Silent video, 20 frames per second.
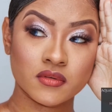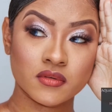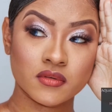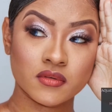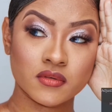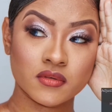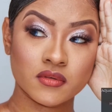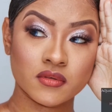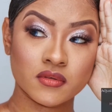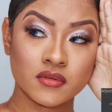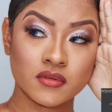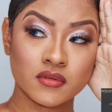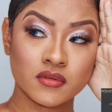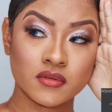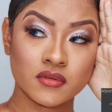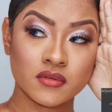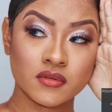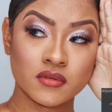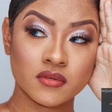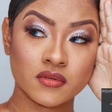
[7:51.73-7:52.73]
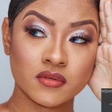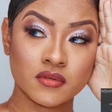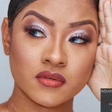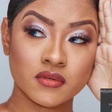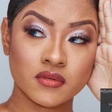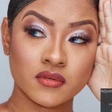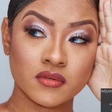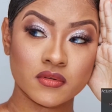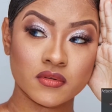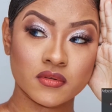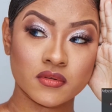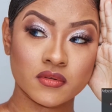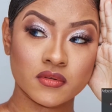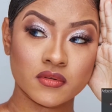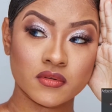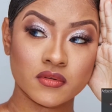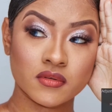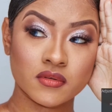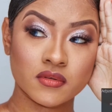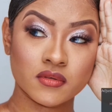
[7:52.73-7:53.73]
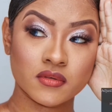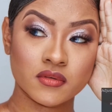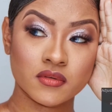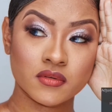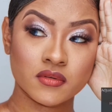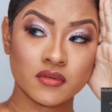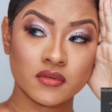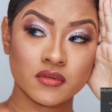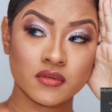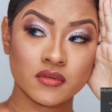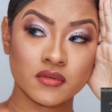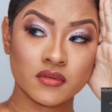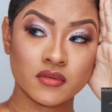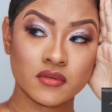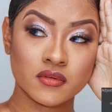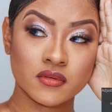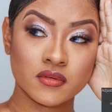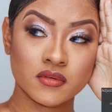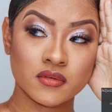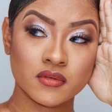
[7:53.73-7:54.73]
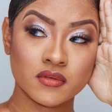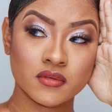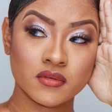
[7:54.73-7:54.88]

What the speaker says: Nothing is said.